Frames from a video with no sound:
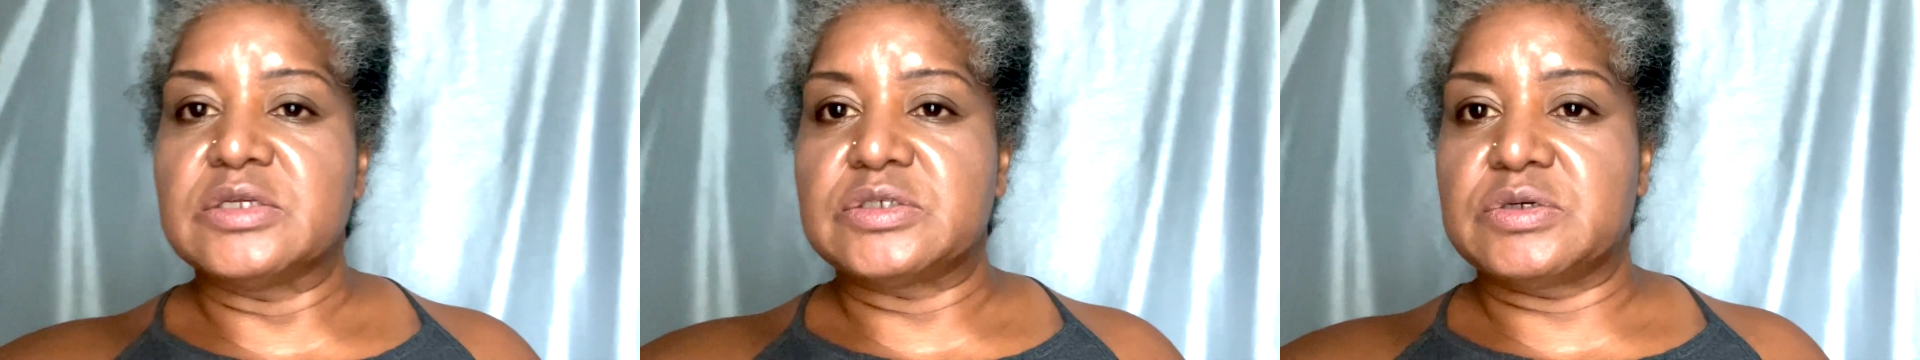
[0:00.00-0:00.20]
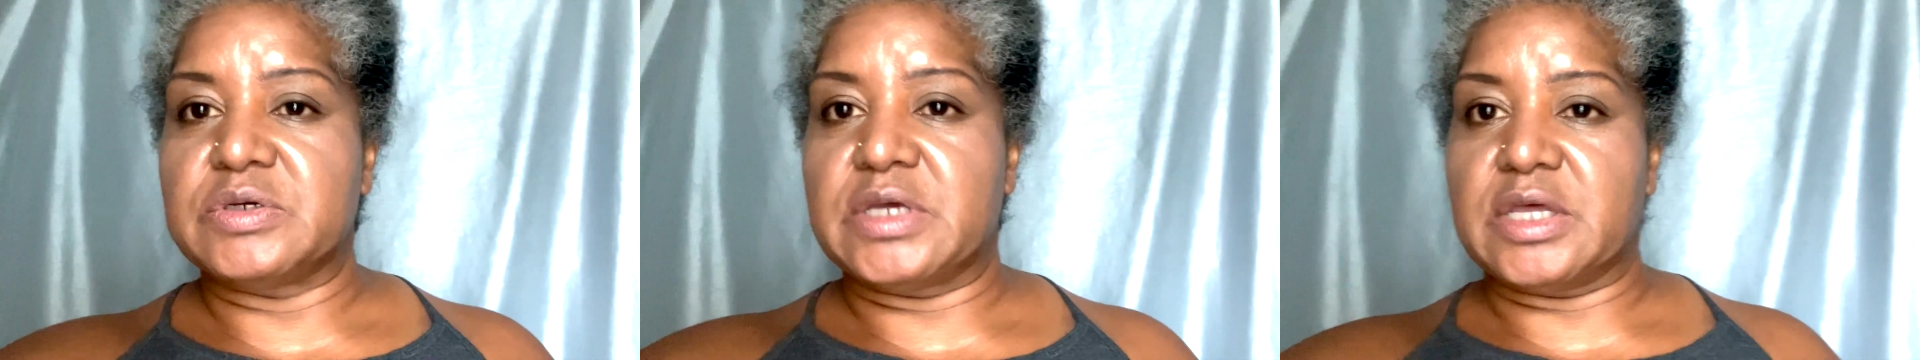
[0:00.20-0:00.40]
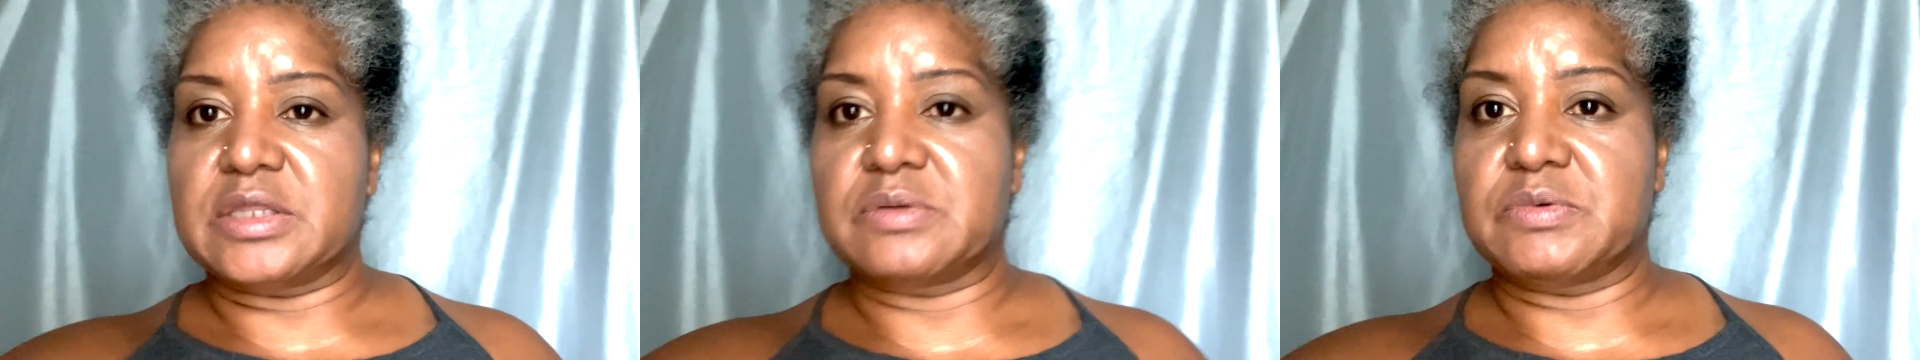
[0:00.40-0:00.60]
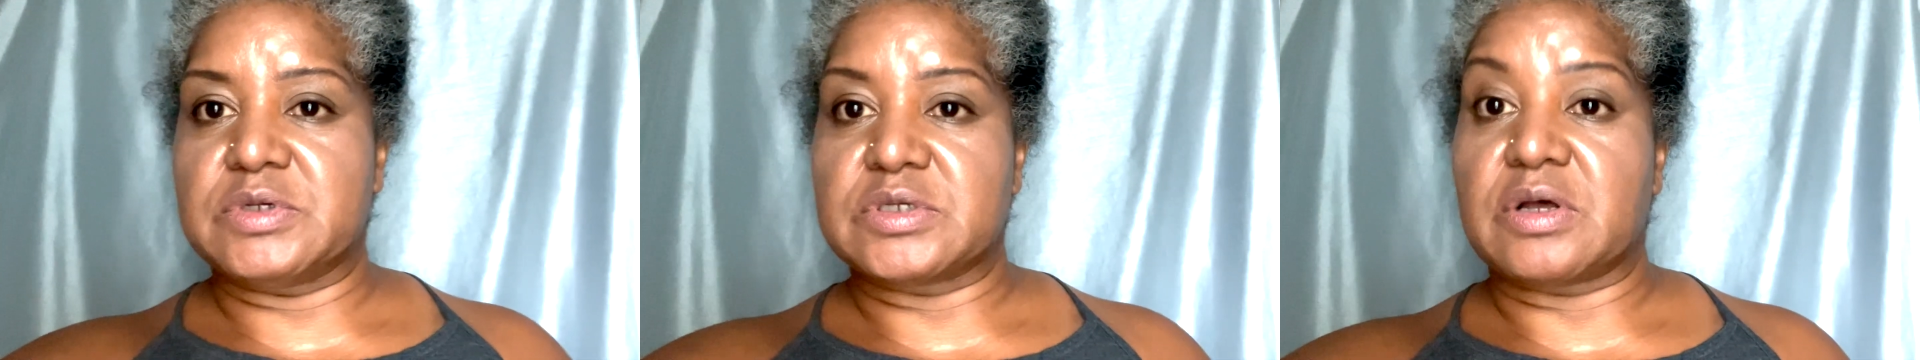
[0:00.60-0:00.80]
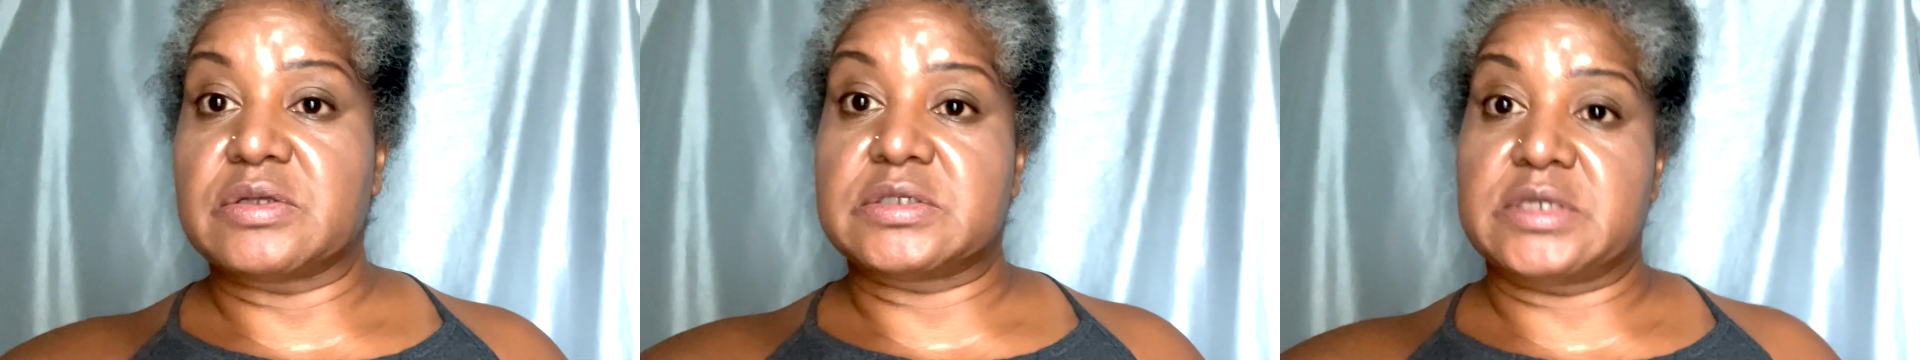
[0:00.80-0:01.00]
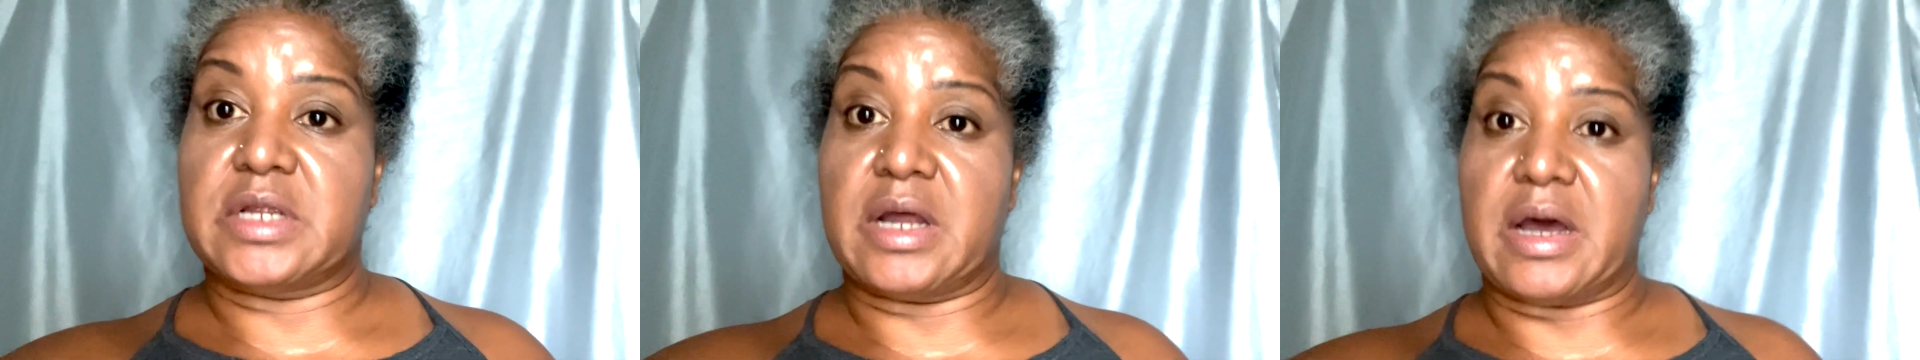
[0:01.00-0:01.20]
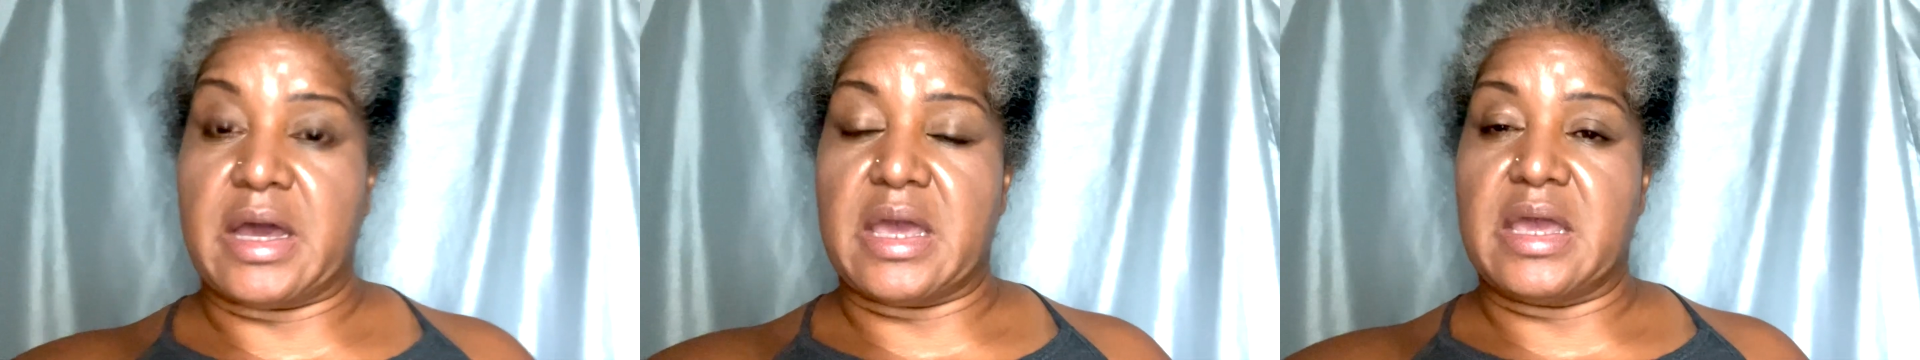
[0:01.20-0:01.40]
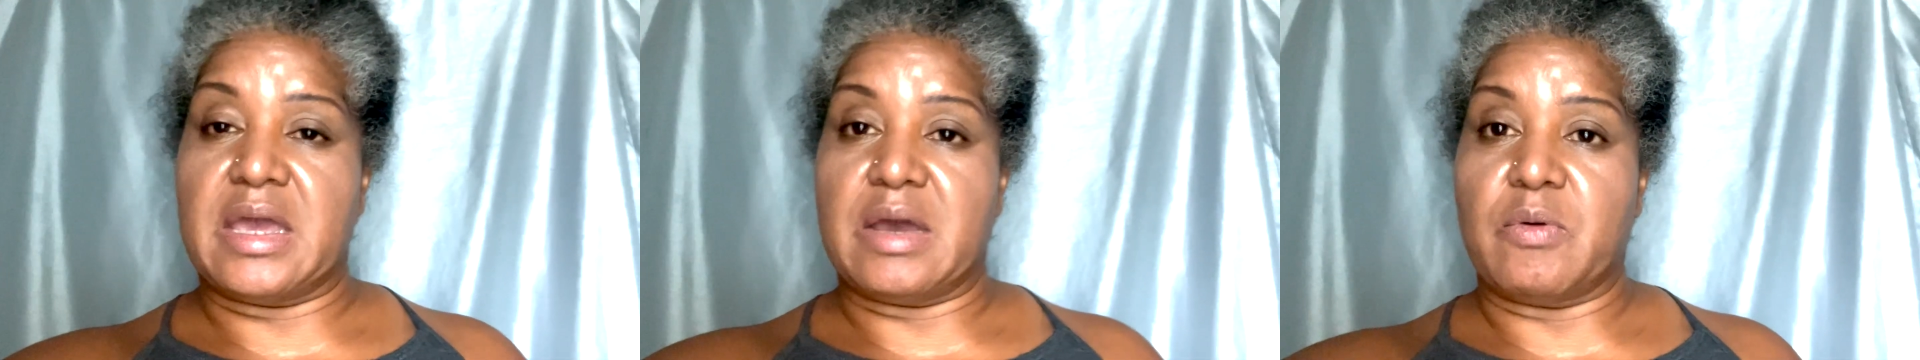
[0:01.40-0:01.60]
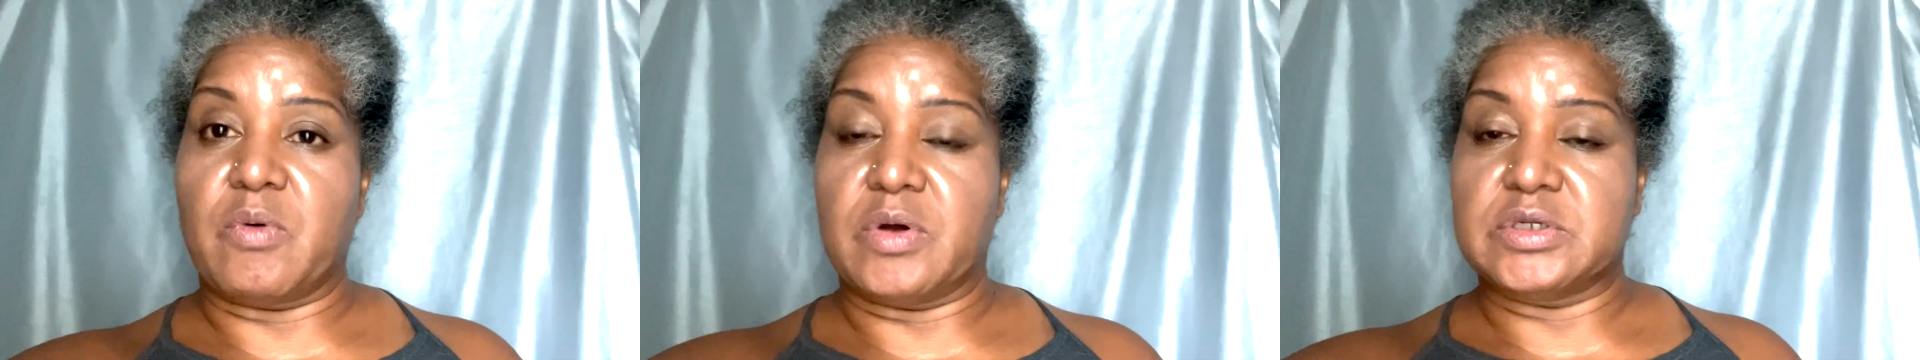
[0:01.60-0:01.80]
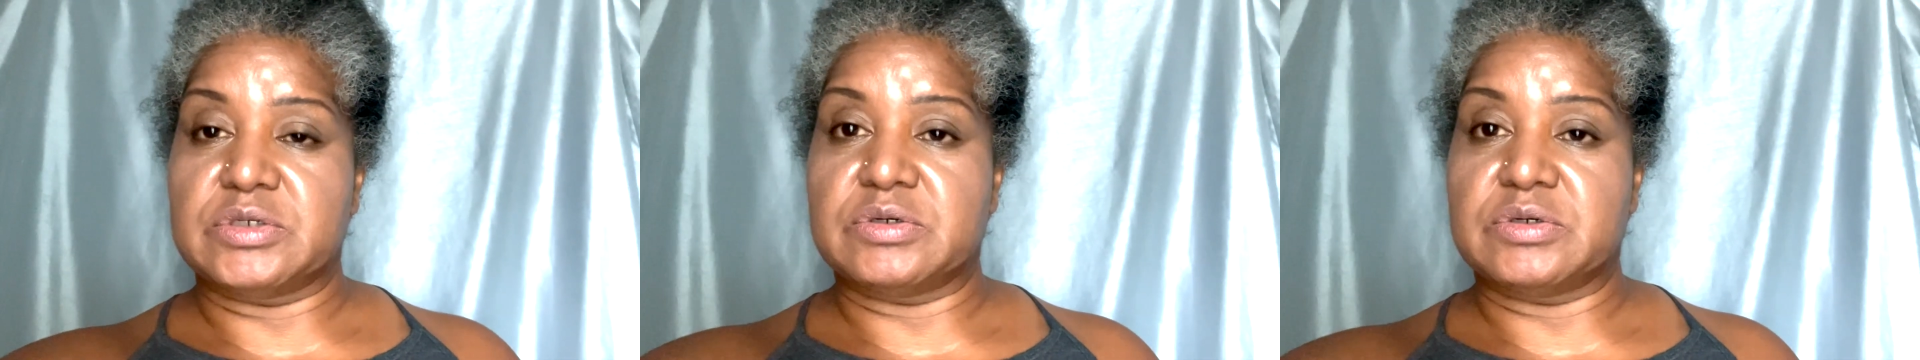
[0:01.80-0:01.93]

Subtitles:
to get the results that I want to